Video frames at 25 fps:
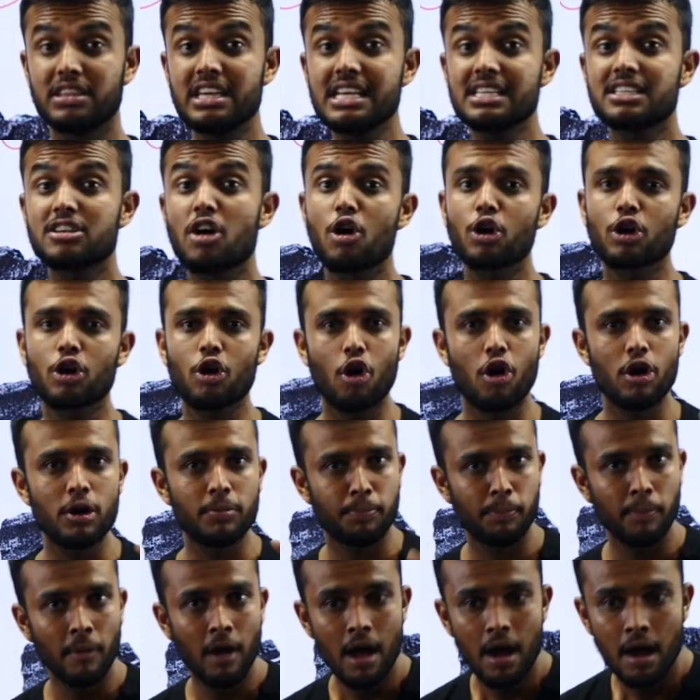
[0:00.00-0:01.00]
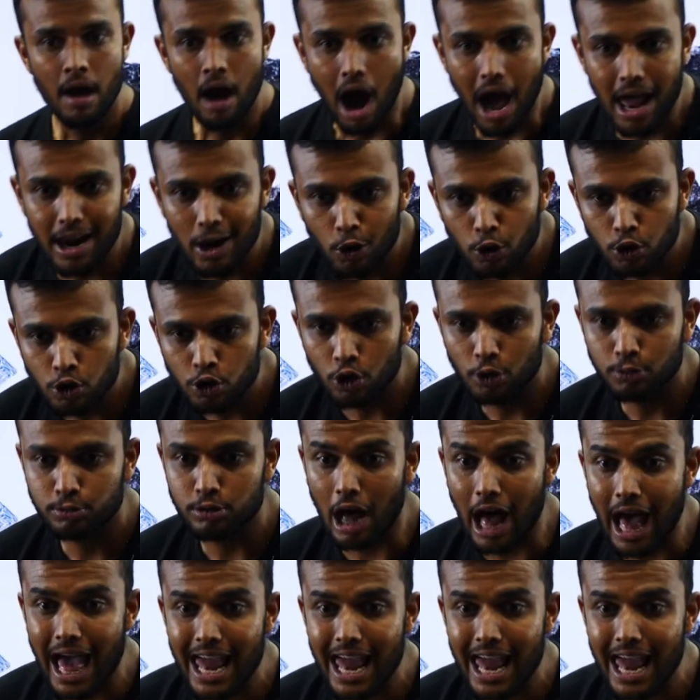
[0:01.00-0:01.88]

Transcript: These are called allotropes.